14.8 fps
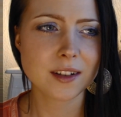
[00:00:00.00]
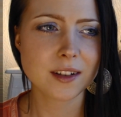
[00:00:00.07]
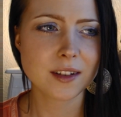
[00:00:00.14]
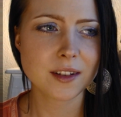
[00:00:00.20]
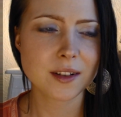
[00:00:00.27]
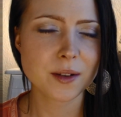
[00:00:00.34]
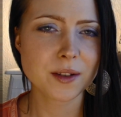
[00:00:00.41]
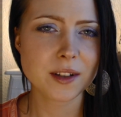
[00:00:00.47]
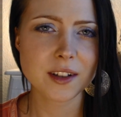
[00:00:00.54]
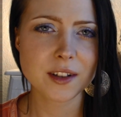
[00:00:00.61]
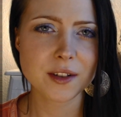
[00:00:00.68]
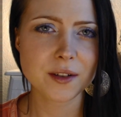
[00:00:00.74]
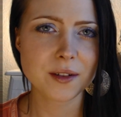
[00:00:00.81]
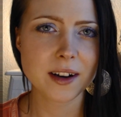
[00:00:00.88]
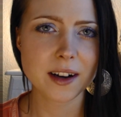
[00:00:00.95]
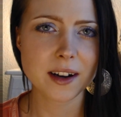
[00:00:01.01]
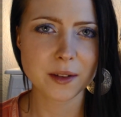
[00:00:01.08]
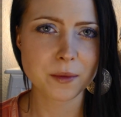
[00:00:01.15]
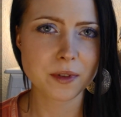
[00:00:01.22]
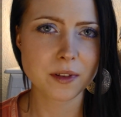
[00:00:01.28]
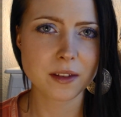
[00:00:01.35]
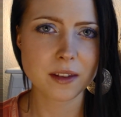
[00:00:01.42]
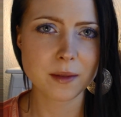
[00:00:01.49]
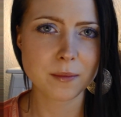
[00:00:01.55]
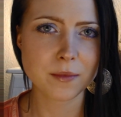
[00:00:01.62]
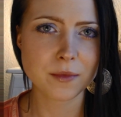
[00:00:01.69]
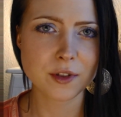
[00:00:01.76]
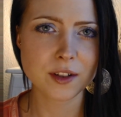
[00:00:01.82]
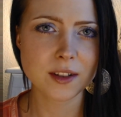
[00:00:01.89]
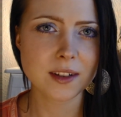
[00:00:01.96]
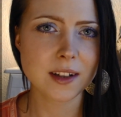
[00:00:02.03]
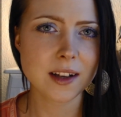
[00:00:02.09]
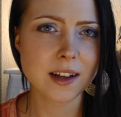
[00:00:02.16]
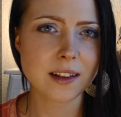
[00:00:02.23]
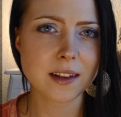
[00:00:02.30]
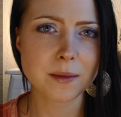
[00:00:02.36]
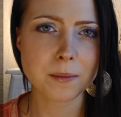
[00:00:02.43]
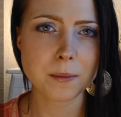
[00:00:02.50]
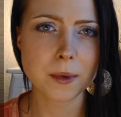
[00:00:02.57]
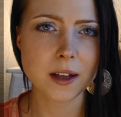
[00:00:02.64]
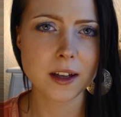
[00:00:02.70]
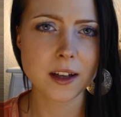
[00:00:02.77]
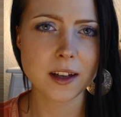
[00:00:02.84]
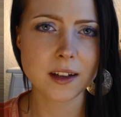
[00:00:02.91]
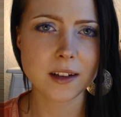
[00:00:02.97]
Don't interact with them. Just let them be.